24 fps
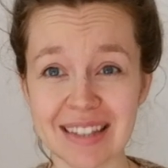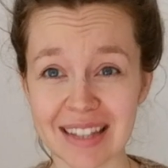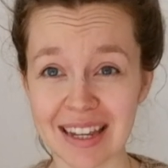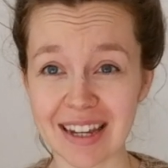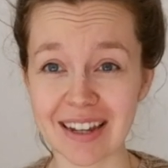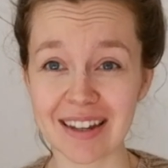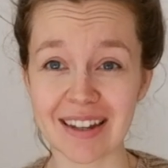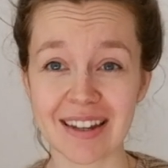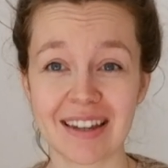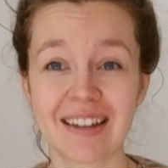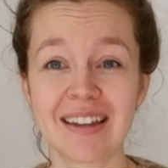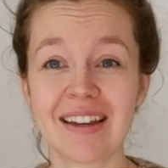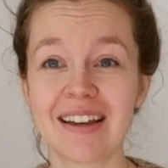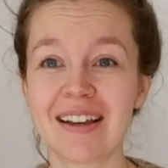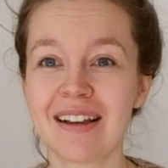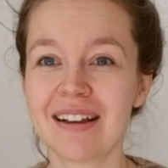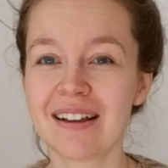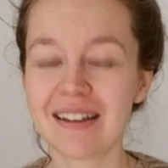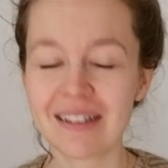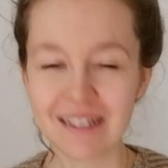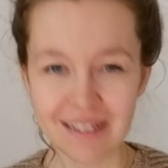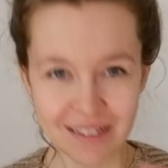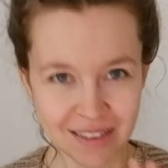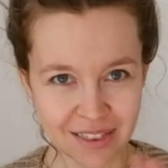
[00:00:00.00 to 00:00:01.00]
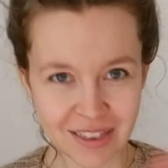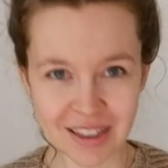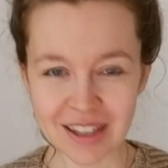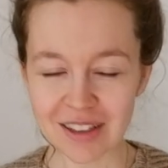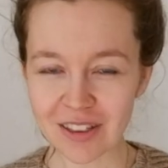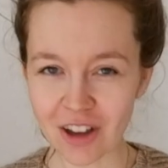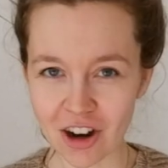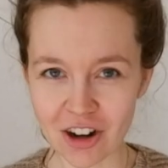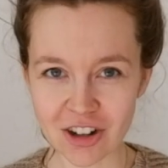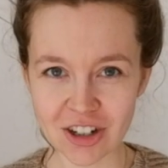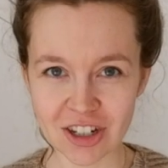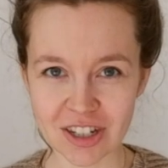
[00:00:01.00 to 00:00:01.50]
like the
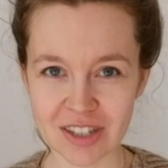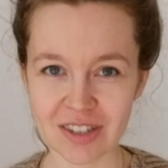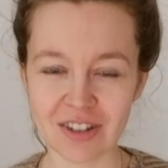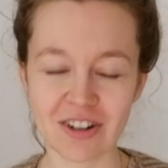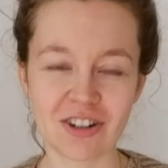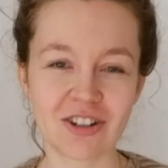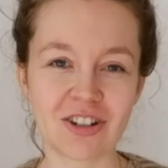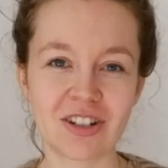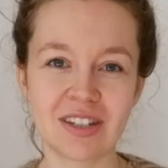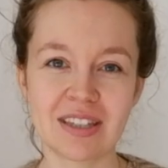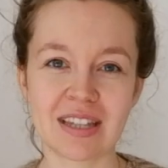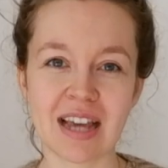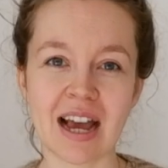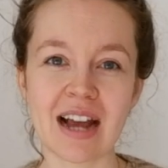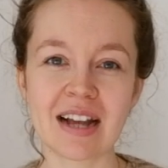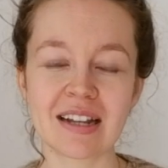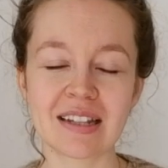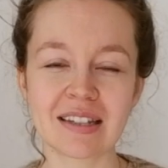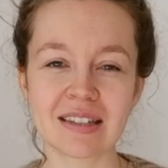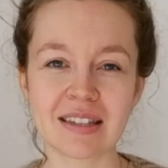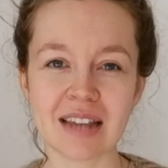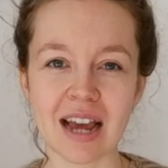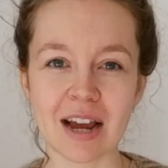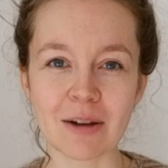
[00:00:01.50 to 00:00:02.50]
largest size.